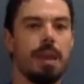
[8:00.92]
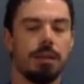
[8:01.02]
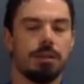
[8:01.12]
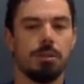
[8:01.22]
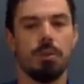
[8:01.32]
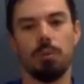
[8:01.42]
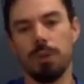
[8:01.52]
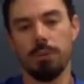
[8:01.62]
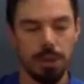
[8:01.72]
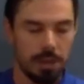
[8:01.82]
And so
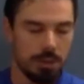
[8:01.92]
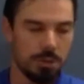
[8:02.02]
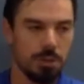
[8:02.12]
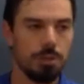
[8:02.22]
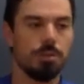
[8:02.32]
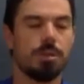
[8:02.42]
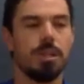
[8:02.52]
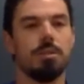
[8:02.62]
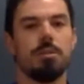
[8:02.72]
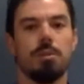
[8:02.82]
we want to introduce
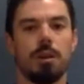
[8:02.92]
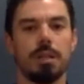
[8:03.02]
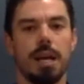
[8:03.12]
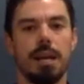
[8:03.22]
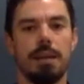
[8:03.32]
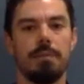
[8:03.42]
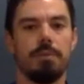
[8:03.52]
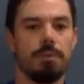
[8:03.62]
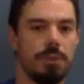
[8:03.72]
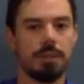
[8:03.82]
into our diet
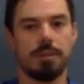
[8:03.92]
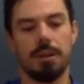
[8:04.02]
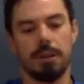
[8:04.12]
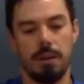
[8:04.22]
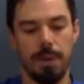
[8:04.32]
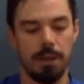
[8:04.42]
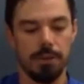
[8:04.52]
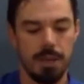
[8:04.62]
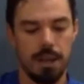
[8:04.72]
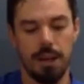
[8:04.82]
things that are going to
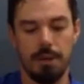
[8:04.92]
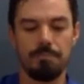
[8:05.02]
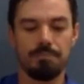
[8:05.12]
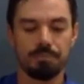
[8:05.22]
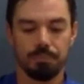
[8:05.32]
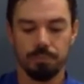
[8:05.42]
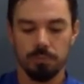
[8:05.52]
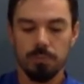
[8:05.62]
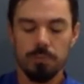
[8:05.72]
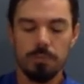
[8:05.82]
balance that out.
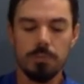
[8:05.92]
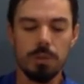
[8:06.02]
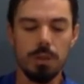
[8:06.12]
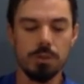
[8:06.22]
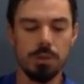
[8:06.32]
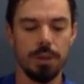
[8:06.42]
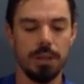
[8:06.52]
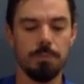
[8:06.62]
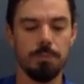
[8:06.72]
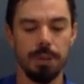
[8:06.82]
So
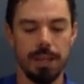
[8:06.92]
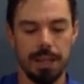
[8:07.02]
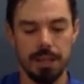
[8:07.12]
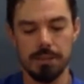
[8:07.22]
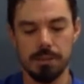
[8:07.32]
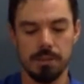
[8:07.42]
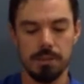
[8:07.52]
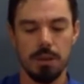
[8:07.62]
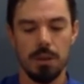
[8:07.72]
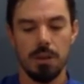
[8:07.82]
in
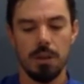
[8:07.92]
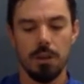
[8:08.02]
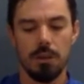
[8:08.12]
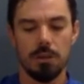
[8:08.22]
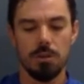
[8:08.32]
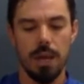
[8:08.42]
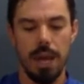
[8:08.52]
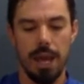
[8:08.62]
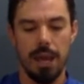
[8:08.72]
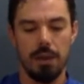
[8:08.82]
plants, you
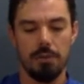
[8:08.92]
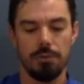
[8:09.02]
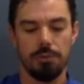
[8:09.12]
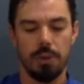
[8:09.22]
have